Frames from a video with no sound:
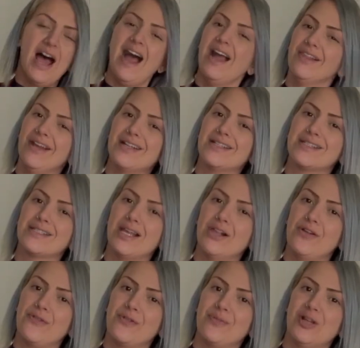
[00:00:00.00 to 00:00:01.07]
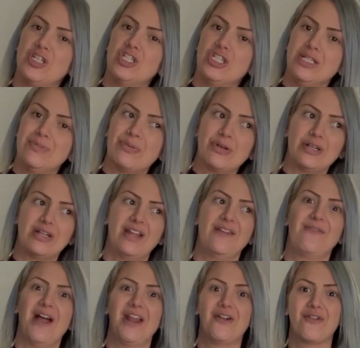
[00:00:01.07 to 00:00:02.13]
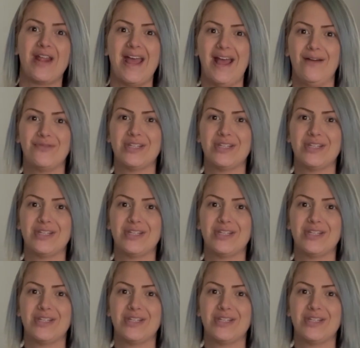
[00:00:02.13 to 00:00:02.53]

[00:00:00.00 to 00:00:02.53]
I like to sell it for much cheaper if I don't have